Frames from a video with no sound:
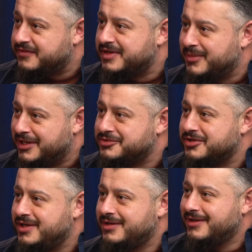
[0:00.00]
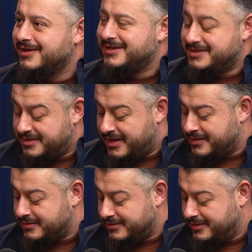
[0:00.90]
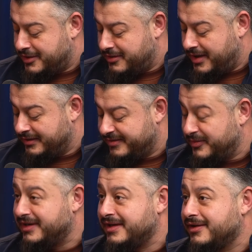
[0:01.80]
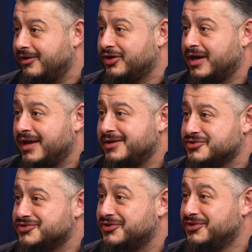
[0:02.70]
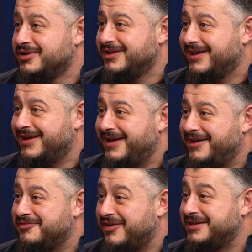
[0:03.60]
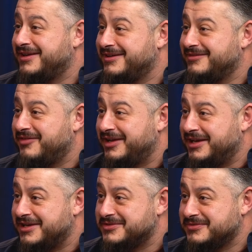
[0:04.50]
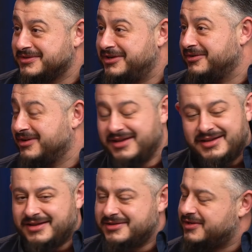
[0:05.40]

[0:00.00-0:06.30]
in the military to then, ultimately on a Lions tour, finding its, it's